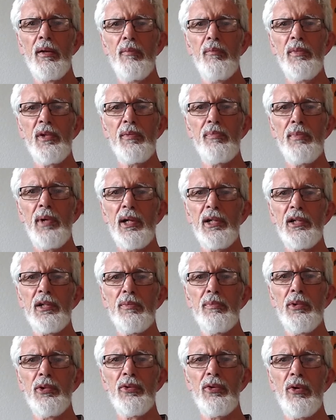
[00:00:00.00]

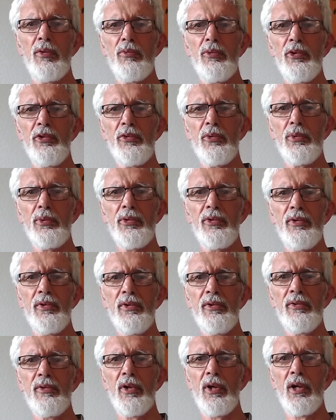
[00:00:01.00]
mismanagement of
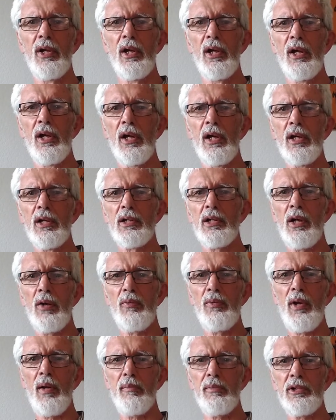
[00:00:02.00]
resources,
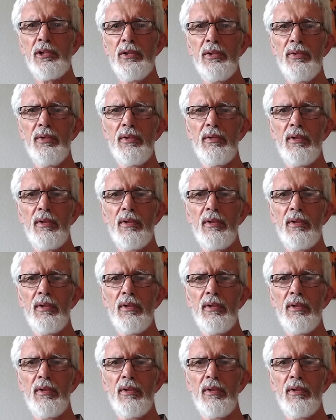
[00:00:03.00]
corruption,